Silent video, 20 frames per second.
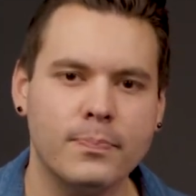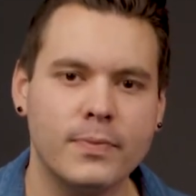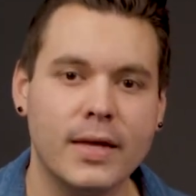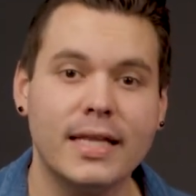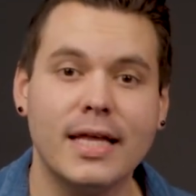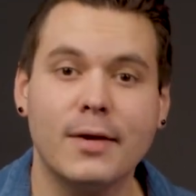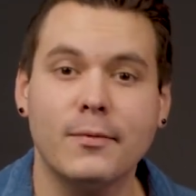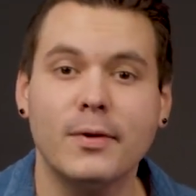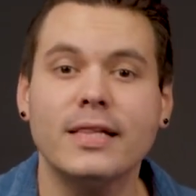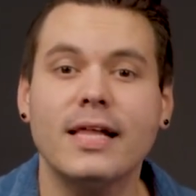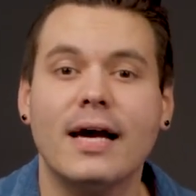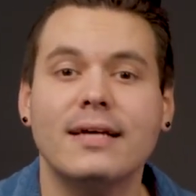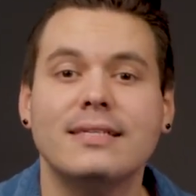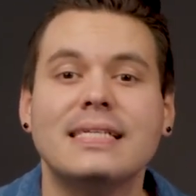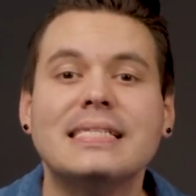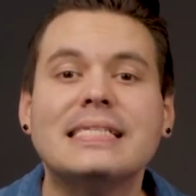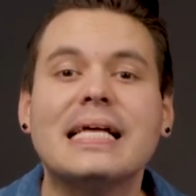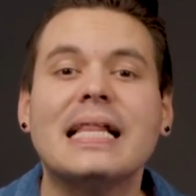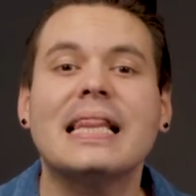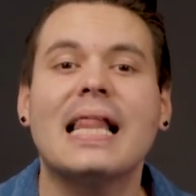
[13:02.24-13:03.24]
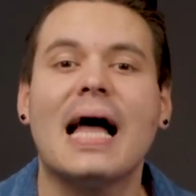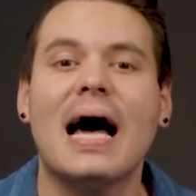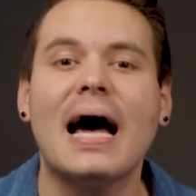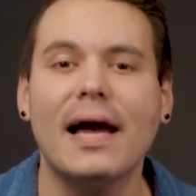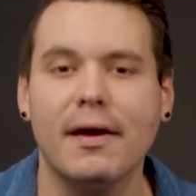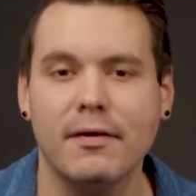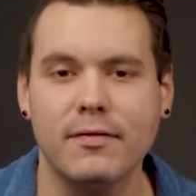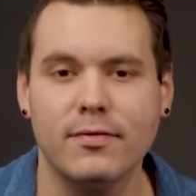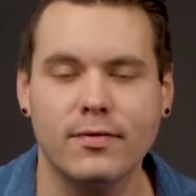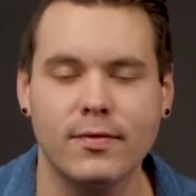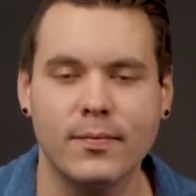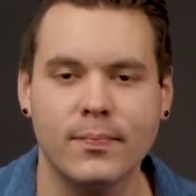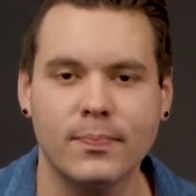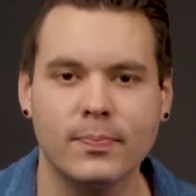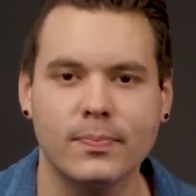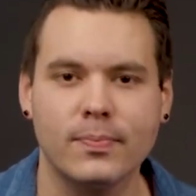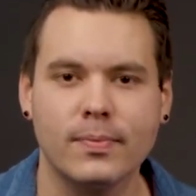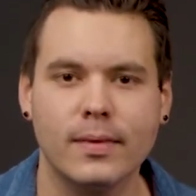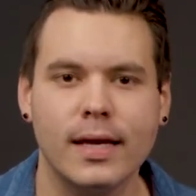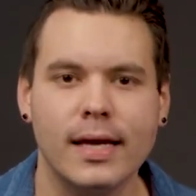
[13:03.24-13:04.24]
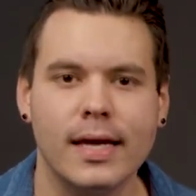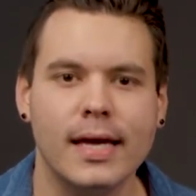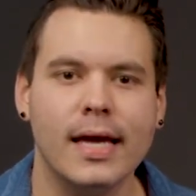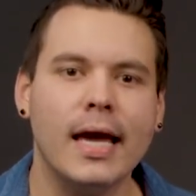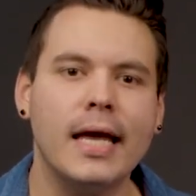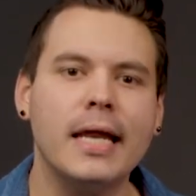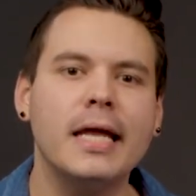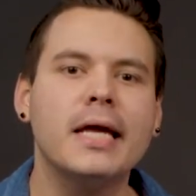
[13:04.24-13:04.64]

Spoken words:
And they realize he's alive. And